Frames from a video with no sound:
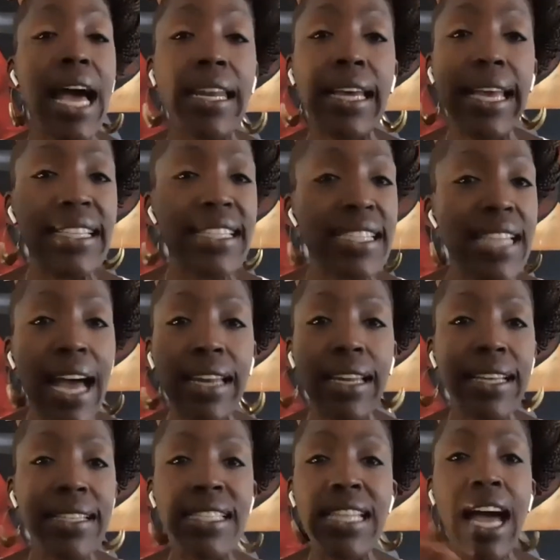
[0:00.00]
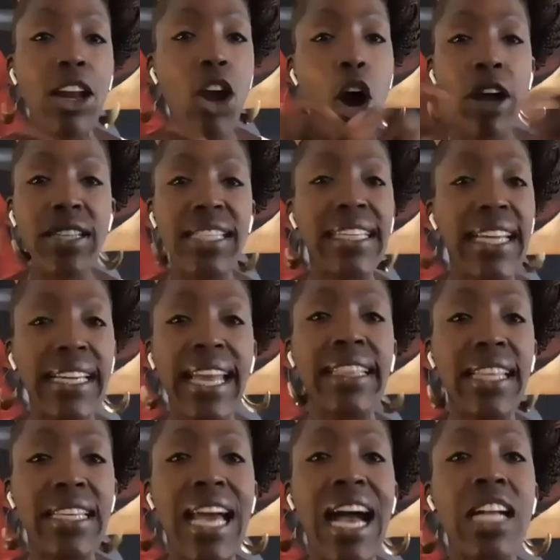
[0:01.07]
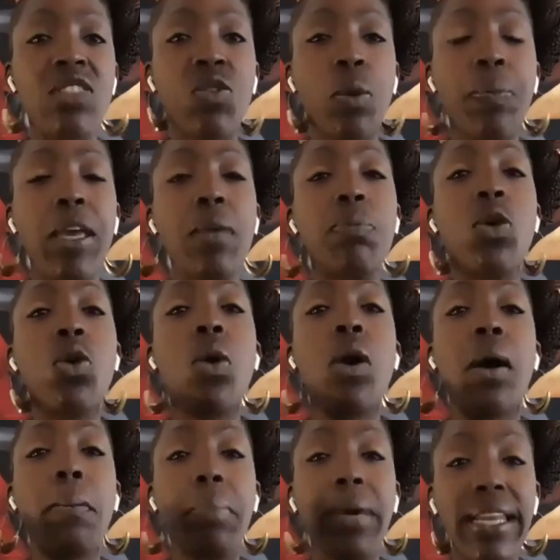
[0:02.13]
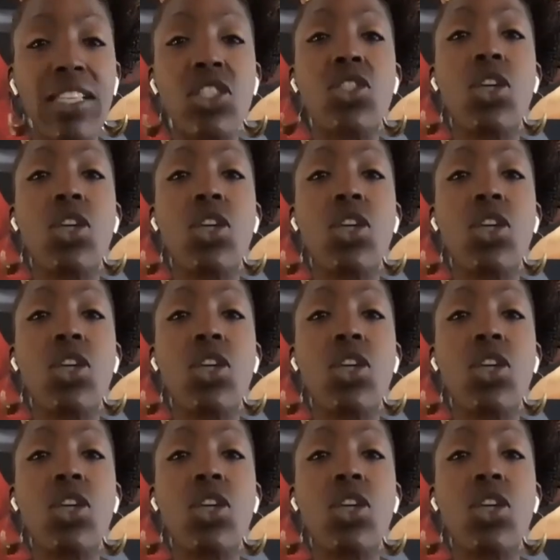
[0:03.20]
it's not hard to connect the dots for people,